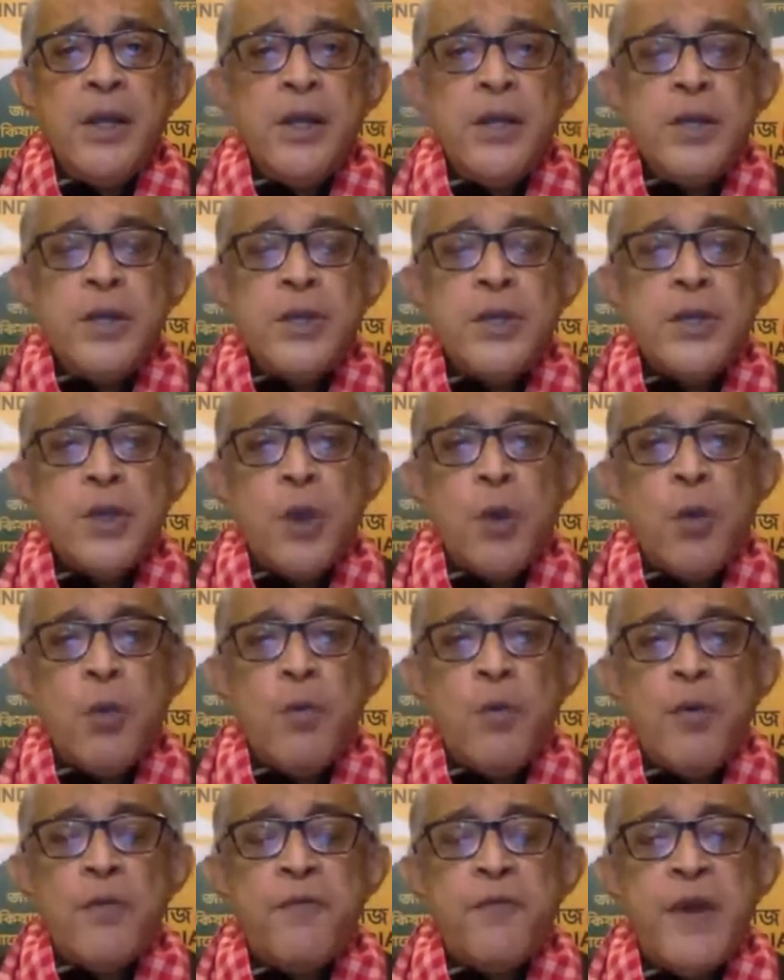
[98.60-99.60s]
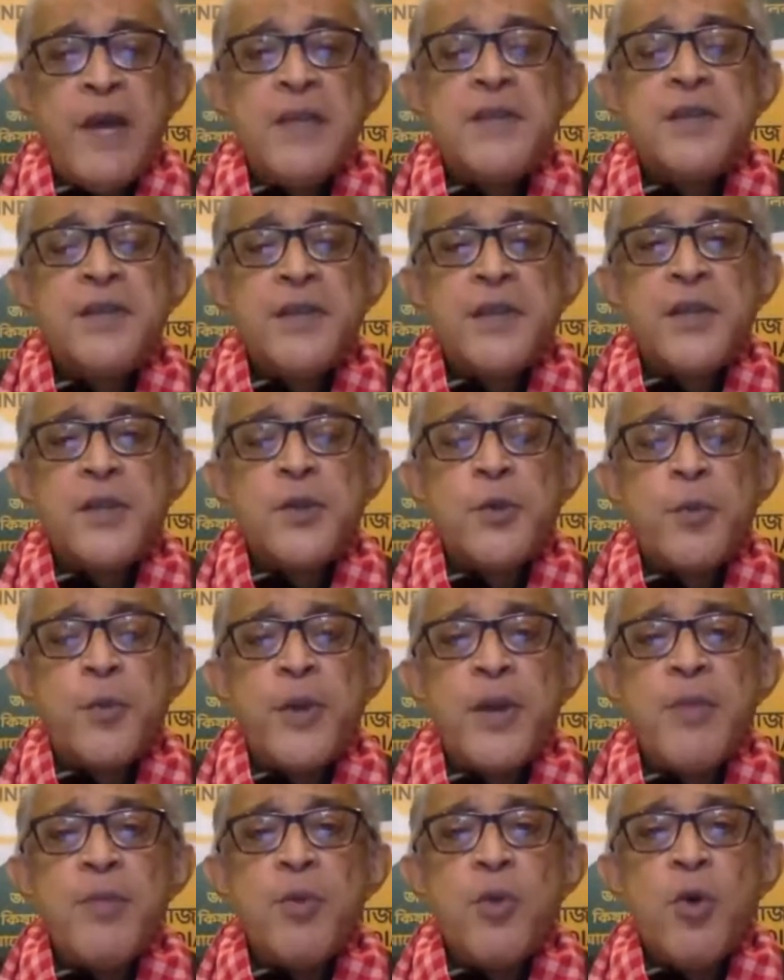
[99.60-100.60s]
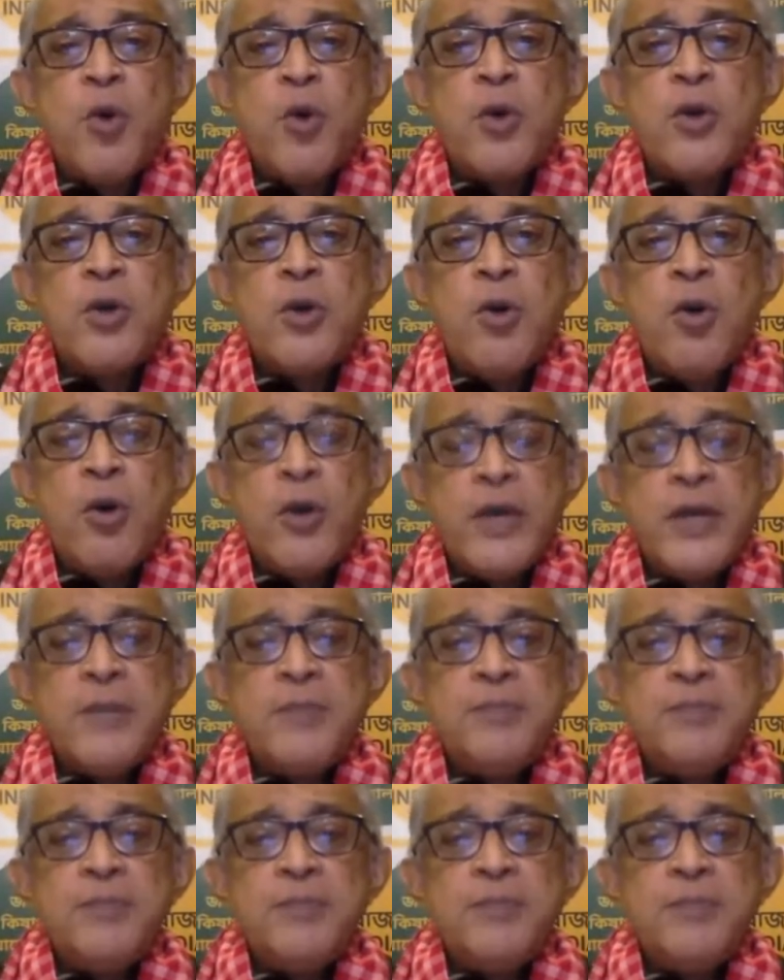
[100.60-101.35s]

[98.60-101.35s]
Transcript: So, first, the Supreme Court order.